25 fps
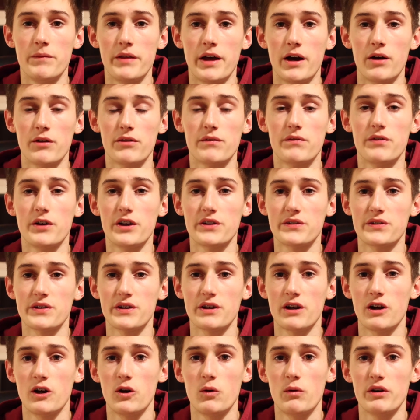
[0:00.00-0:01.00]
Now the first
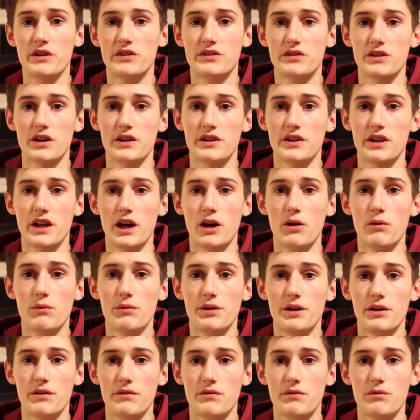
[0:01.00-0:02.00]
thing I always started out
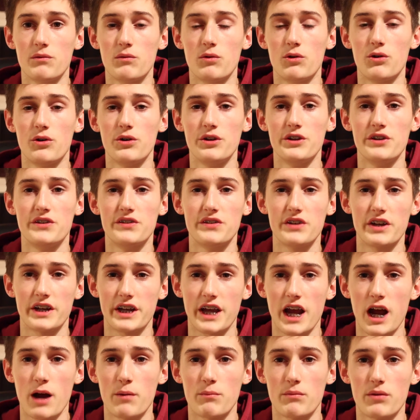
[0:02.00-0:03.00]
with was a
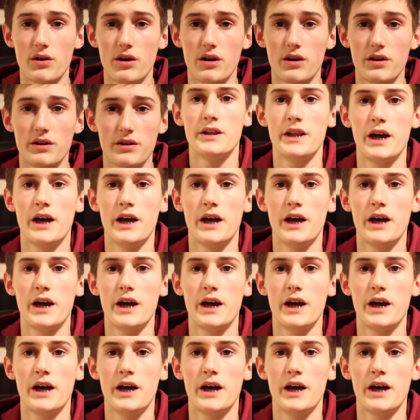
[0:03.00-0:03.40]
camera.